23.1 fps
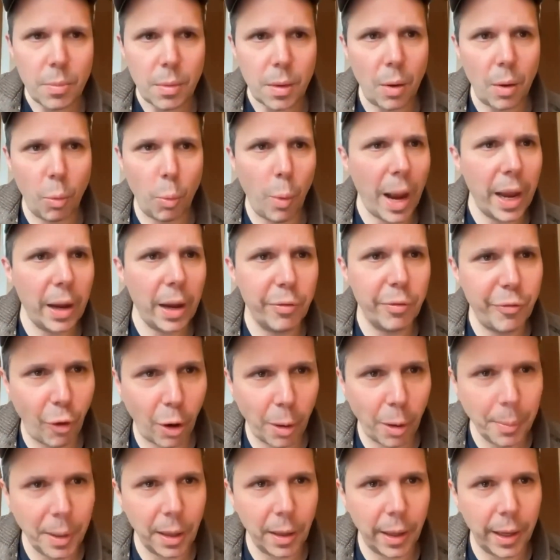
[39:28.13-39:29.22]
way of
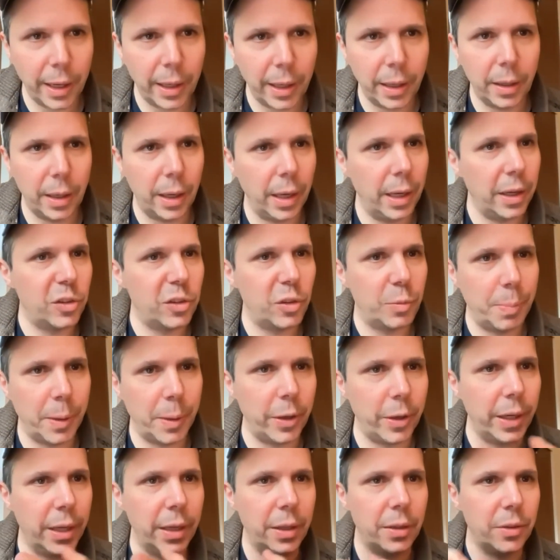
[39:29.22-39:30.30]
formulating
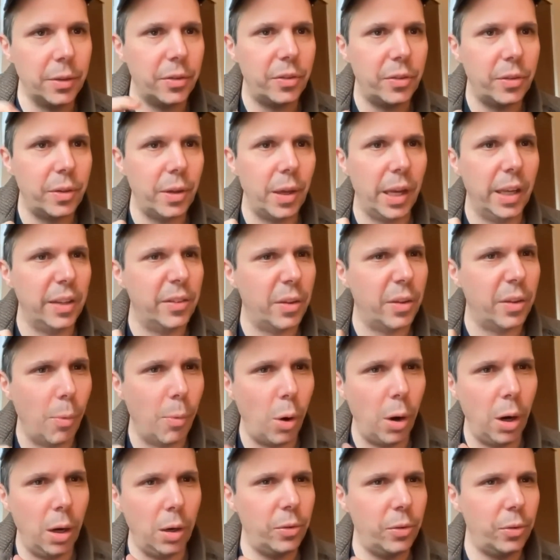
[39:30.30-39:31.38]
experience. It's the
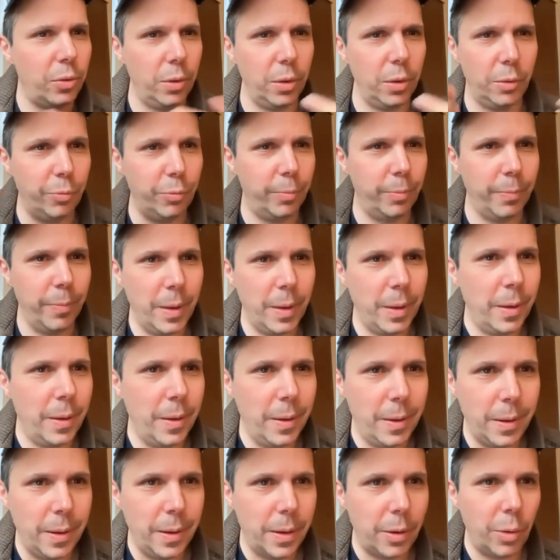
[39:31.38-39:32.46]
more sort of
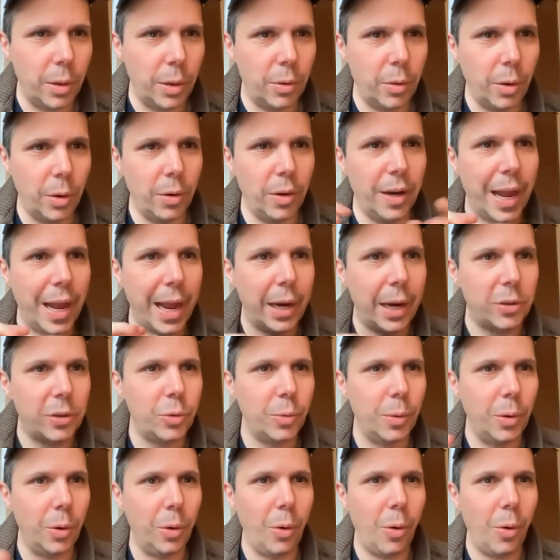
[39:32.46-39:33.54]
quote unquote
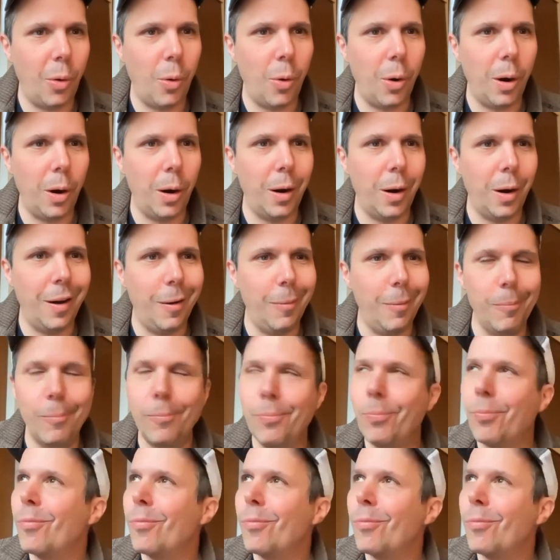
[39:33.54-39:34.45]
natural or